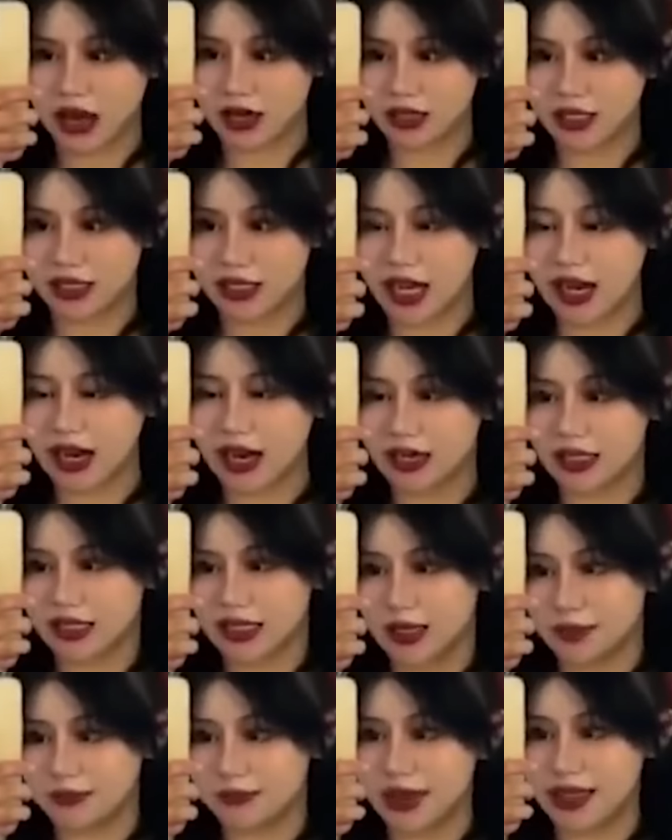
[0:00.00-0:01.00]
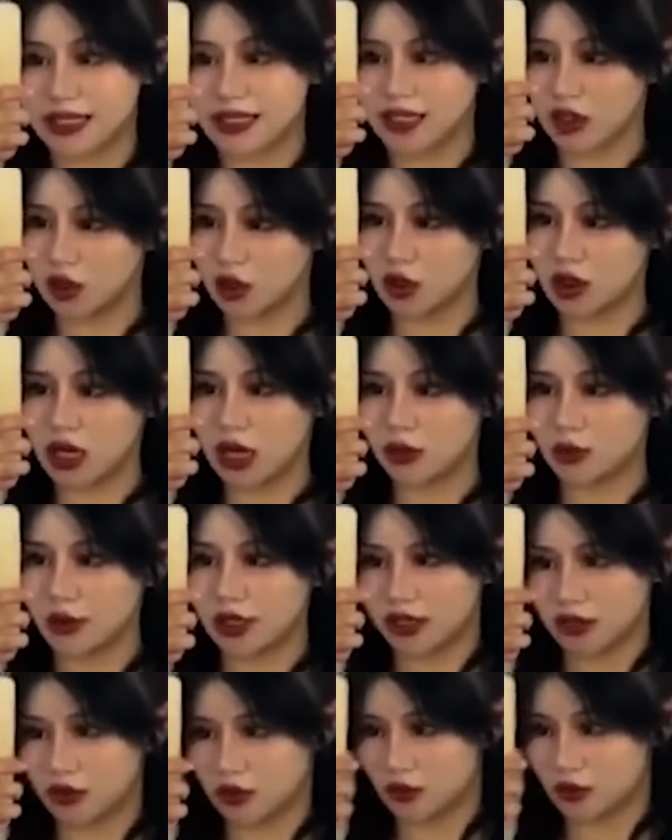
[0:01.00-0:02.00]
she's had over 100 plastic
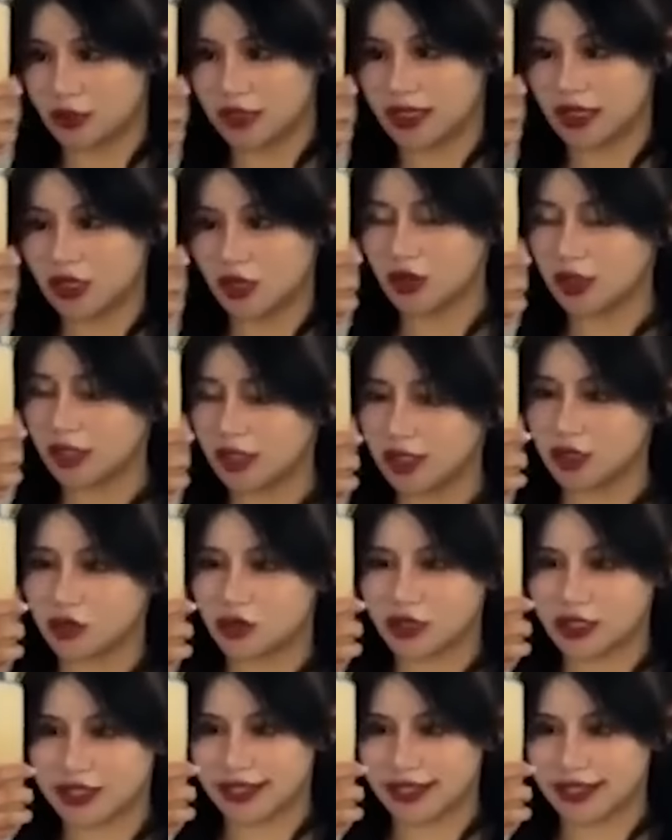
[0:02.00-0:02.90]
surgeries, which in